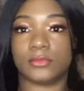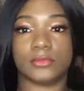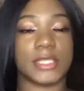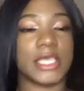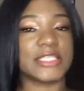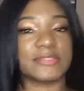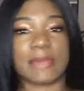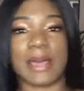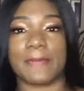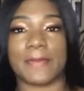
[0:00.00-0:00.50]

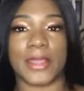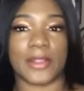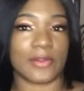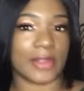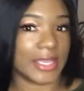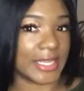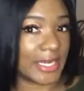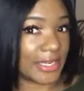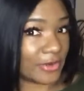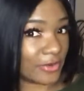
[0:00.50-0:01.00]
It's my
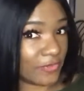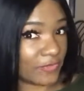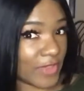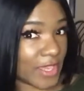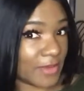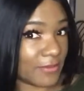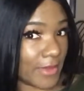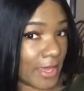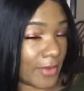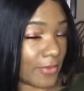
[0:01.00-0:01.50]
background. Ain't no
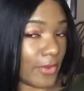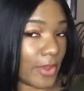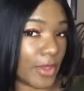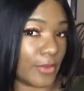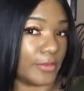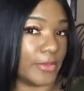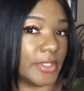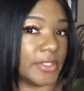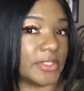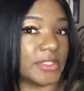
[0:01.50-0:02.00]
fake
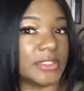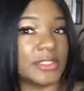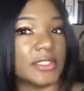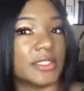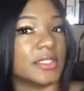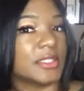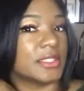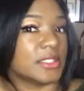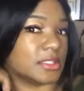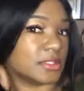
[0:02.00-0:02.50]
background, but,
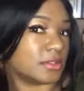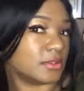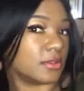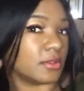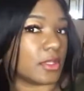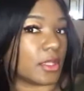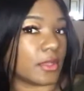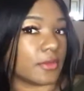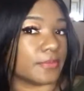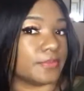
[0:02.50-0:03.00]

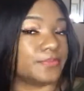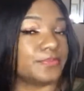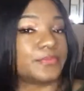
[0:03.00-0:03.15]
you know.